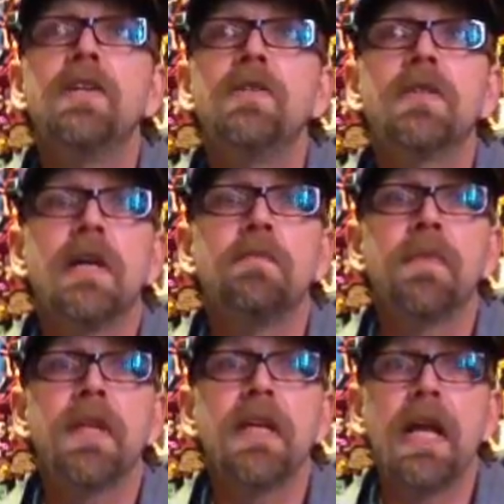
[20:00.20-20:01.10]
do
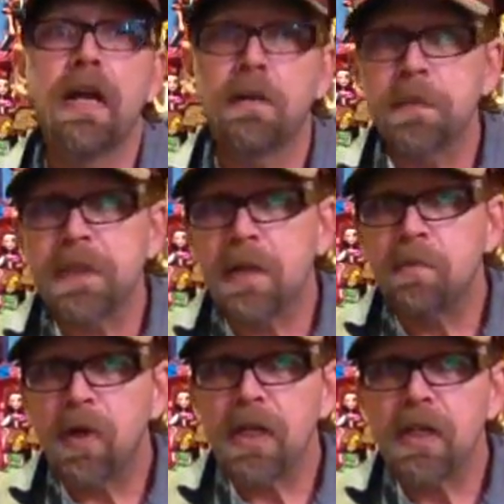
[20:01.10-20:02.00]
something to help
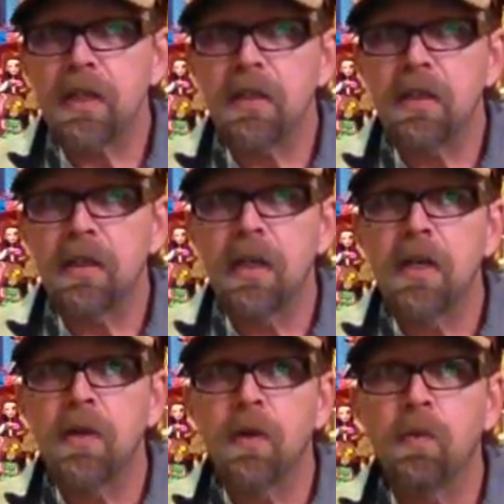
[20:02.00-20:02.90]
someone,
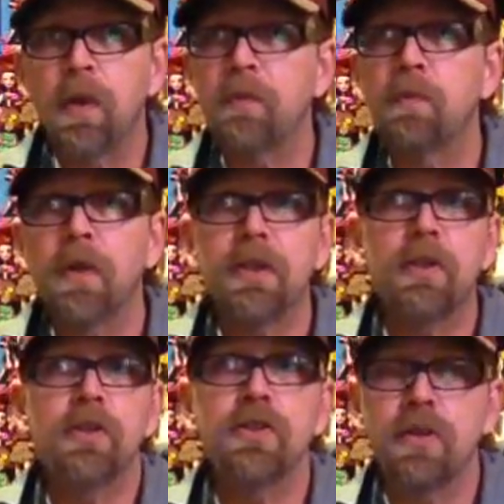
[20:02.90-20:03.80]
with what
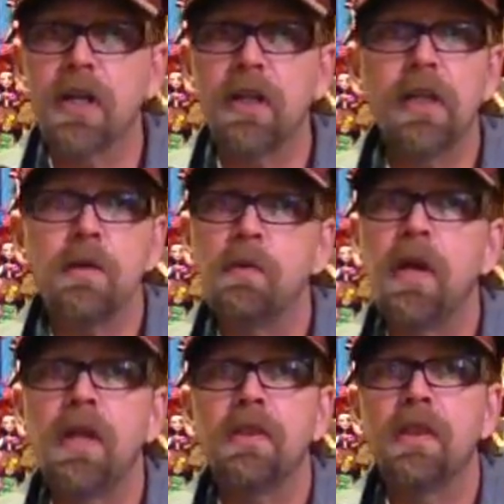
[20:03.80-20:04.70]
they're struggling
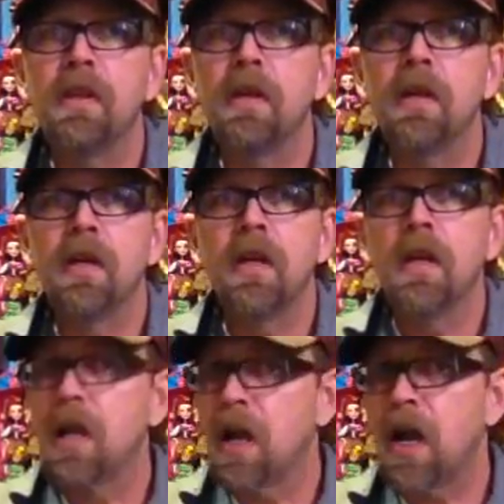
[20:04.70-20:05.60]
with,
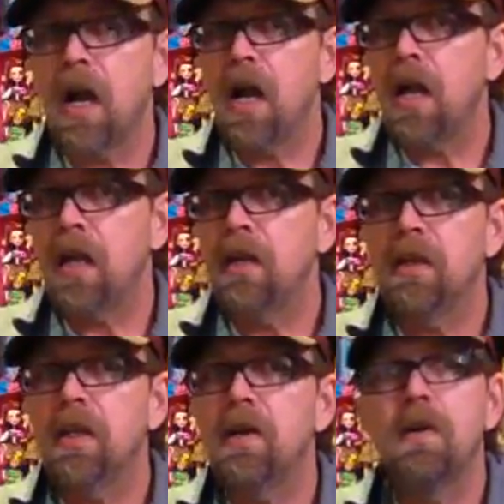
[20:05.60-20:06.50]

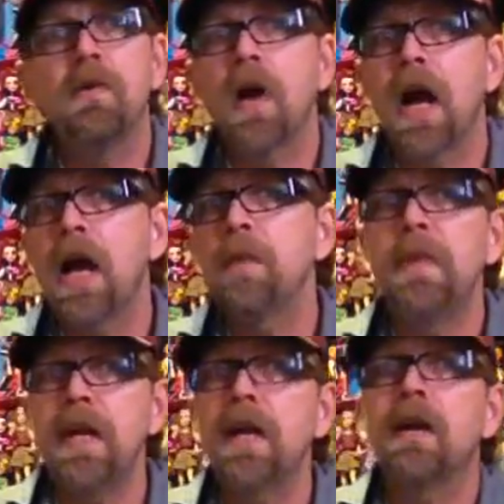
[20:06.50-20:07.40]
I'm
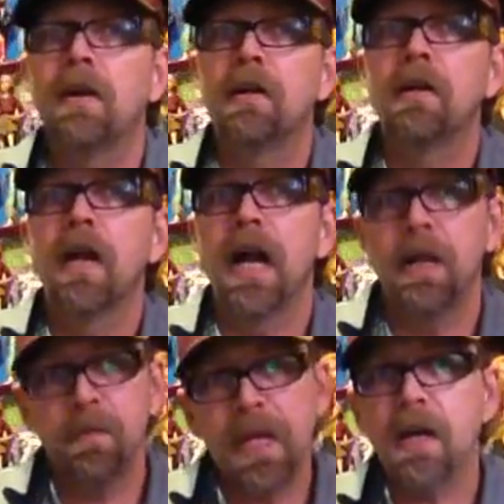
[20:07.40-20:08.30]
there.
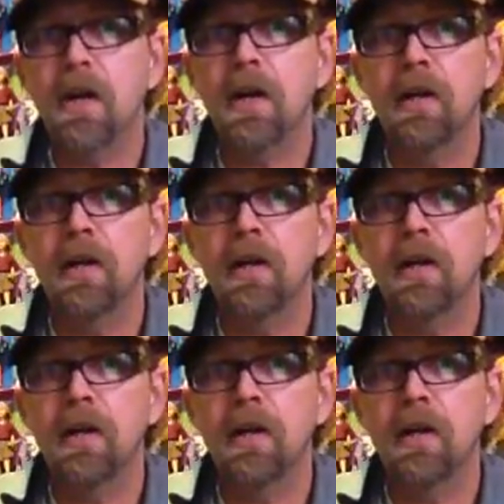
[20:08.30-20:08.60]
I'm there.